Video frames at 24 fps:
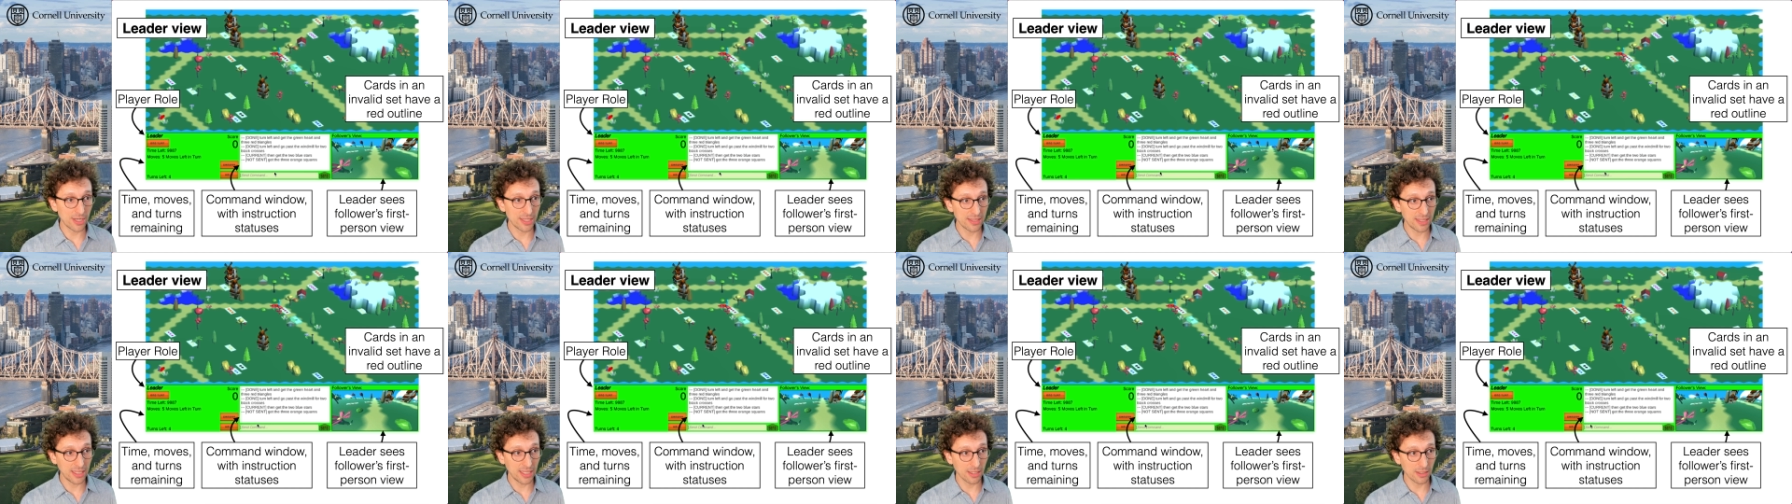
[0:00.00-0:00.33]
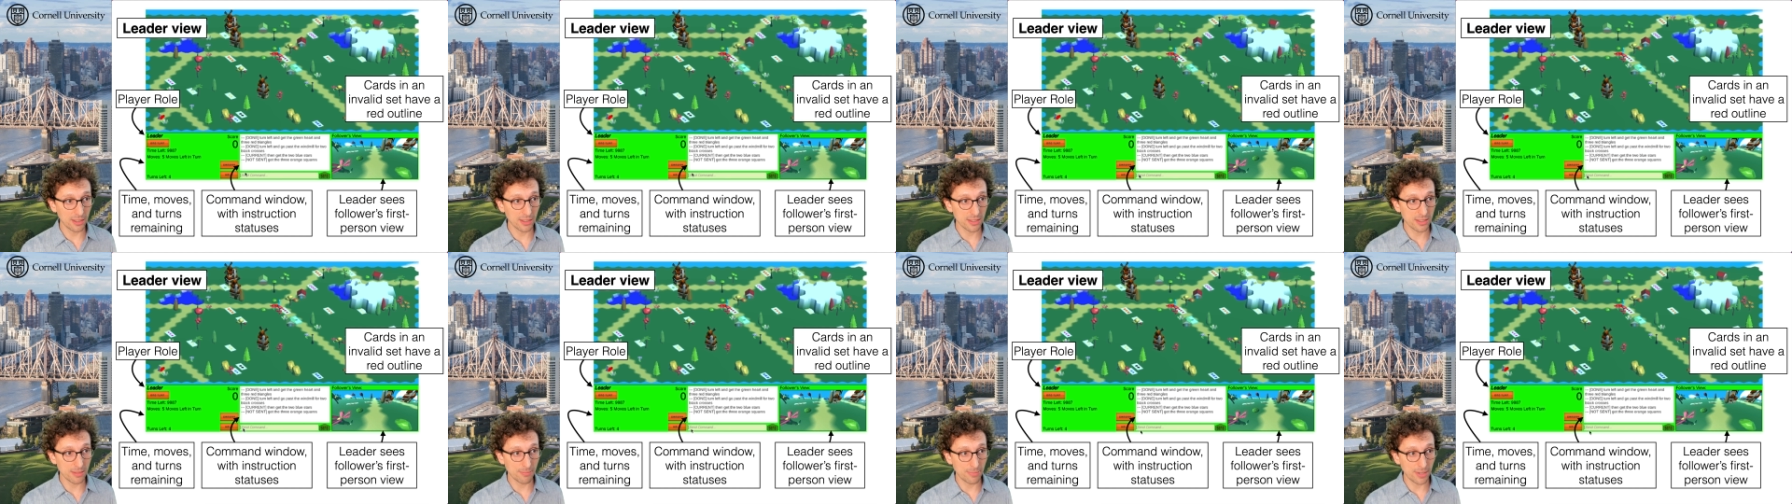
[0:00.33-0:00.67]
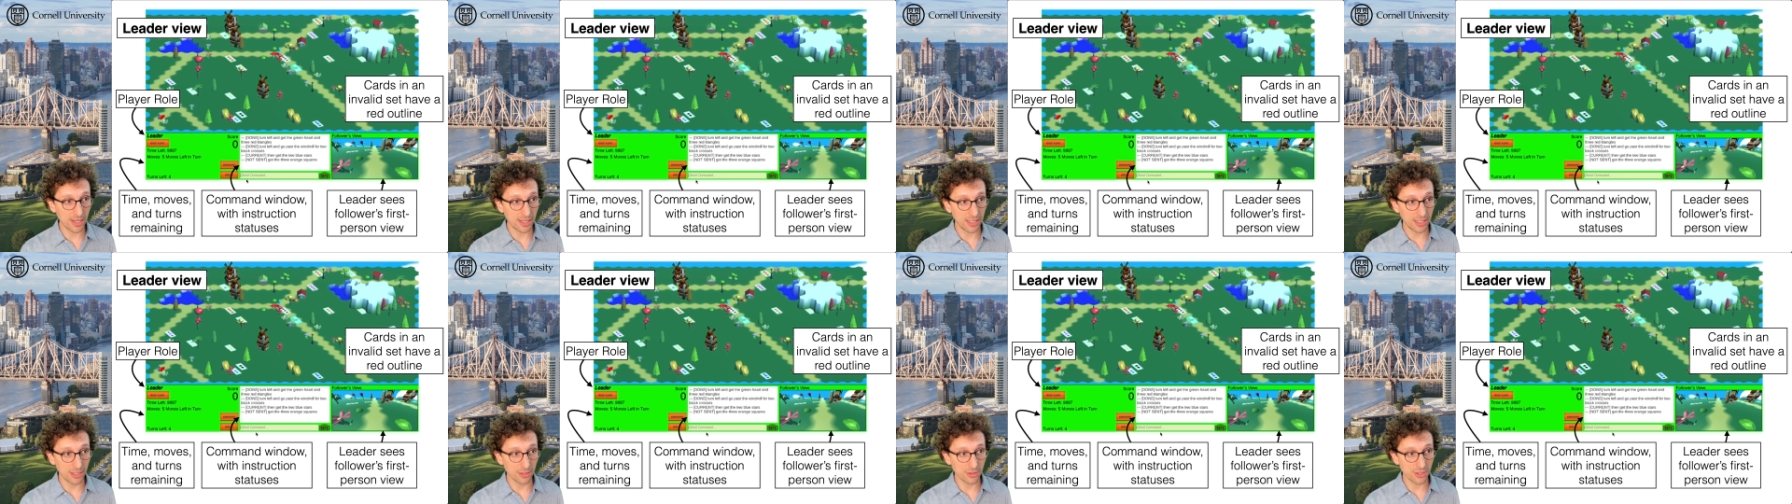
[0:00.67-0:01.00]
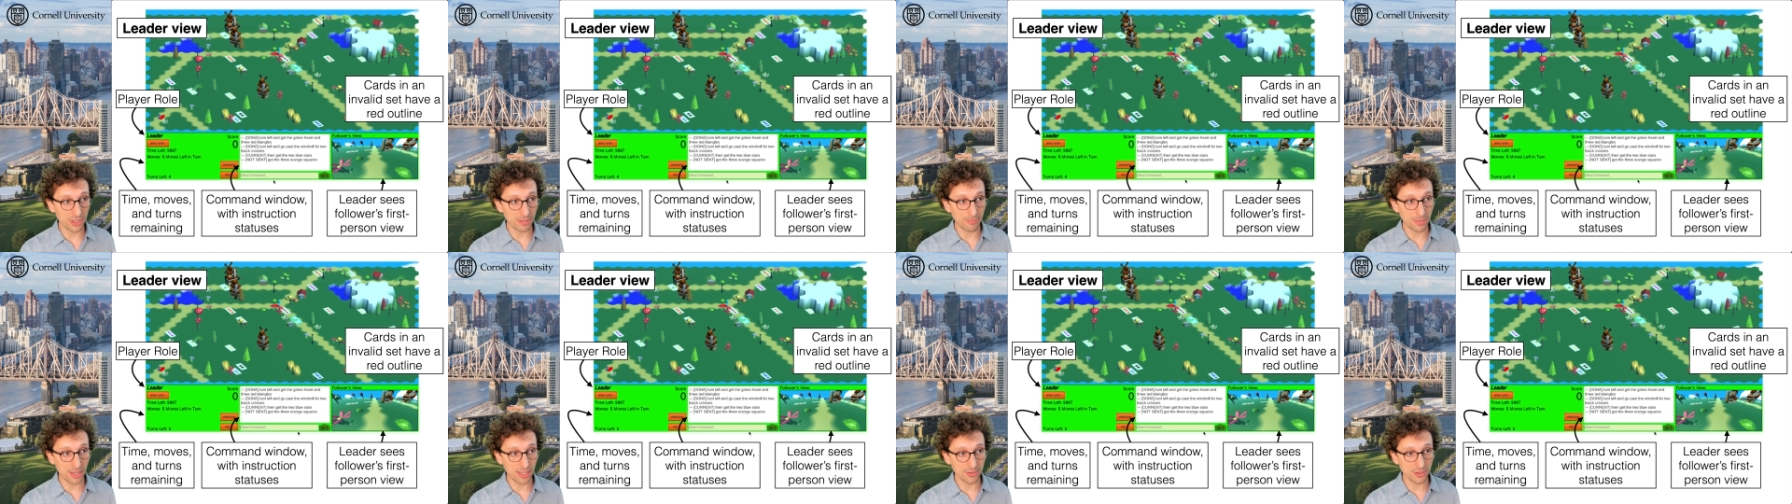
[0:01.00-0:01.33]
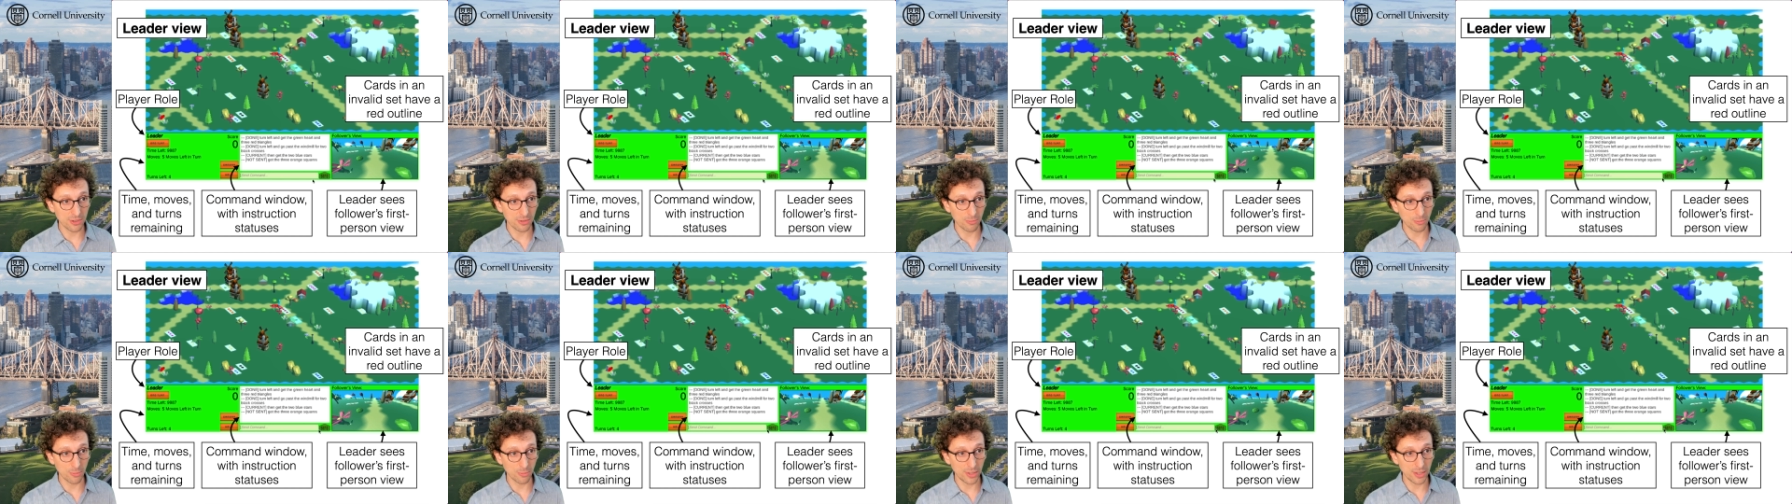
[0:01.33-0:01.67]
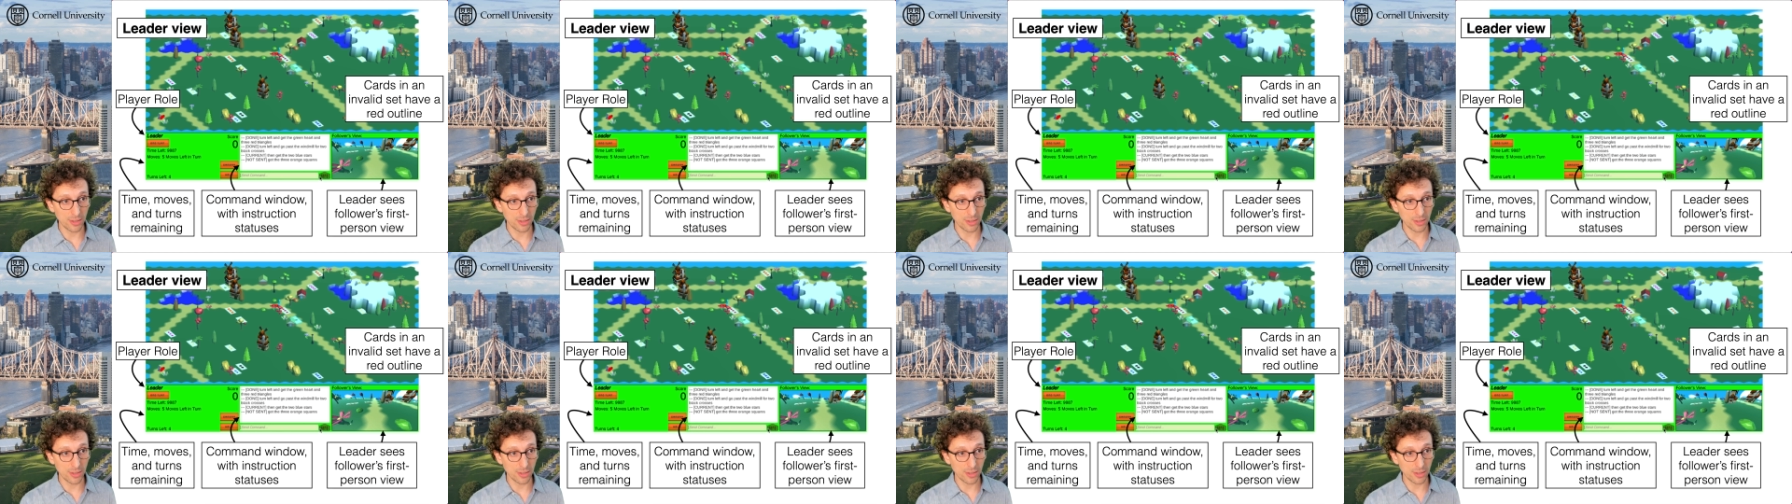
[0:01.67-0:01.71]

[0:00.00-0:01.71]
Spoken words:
and here at the bottom